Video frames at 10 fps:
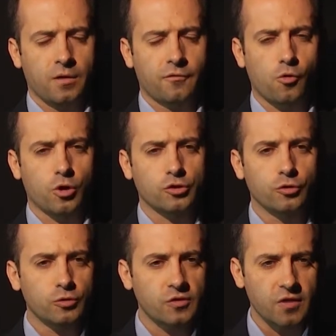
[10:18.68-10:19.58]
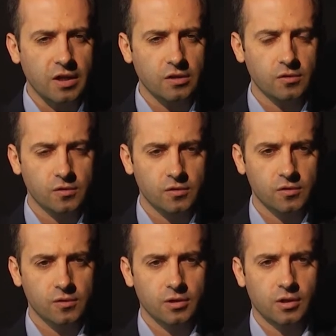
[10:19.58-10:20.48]
Of course, those
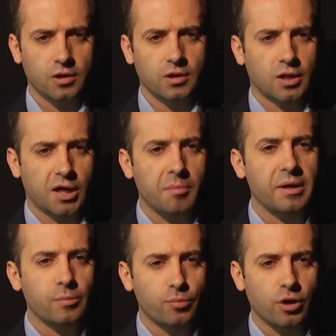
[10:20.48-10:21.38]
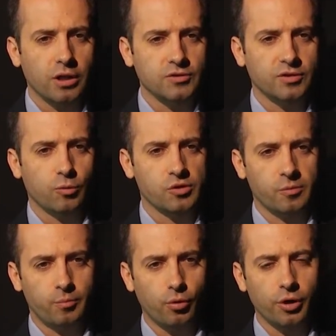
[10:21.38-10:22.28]
things come at a price. There was
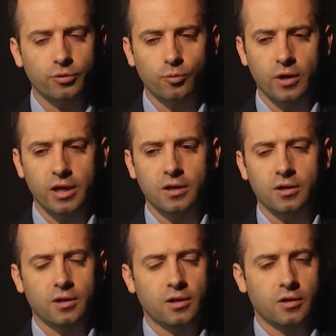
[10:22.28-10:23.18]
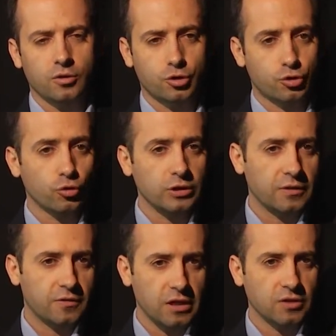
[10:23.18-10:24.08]
a point where surely
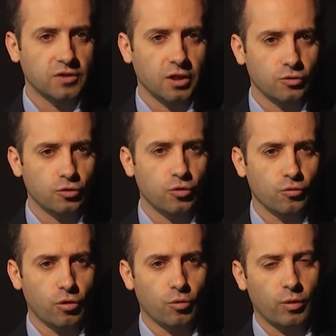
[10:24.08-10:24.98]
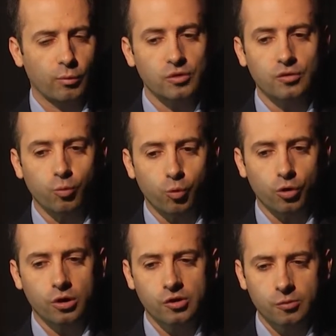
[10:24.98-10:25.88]
things started to go wrong. What was the
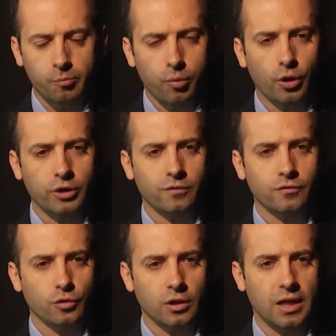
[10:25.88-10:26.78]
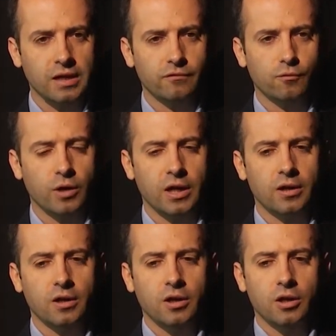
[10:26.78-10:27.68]
worst point of your life
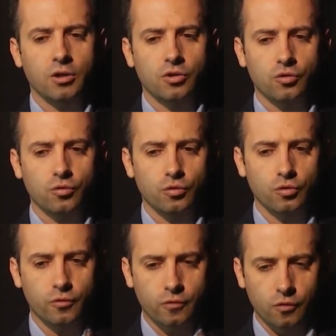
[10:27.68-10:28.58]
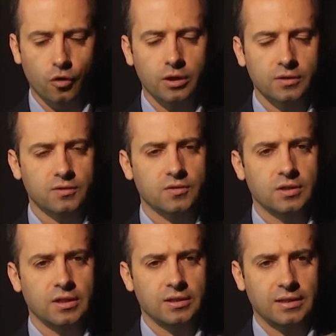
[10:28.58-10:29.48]
where you thought
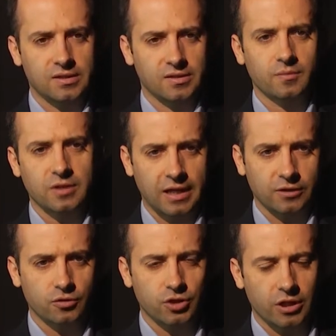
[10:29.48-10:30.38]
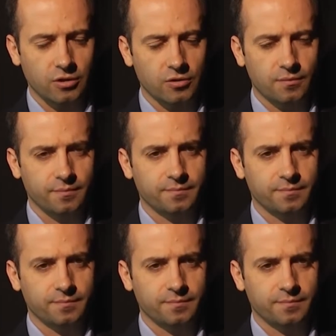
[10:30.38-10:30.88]
that something had to change?